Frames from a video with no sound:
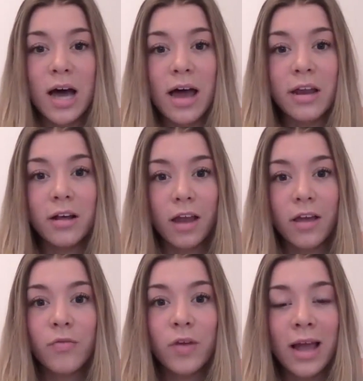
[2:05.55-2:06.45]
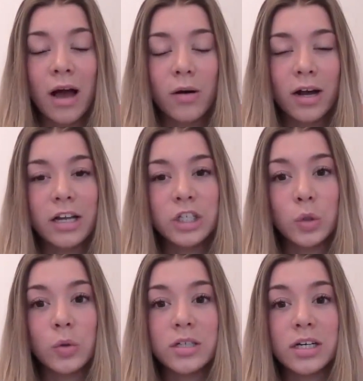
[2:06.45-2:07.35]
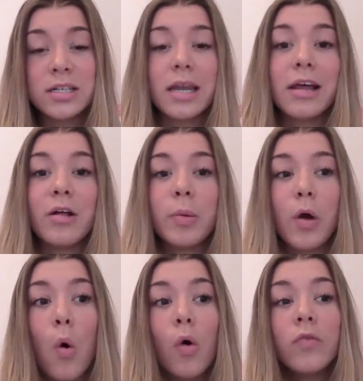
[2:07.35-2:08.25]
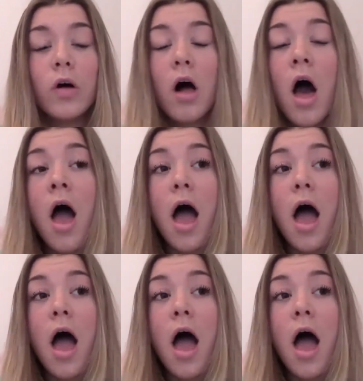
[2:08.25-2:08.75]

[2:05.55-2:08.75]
and it'll flick out at your shoulders, and it'll be awful,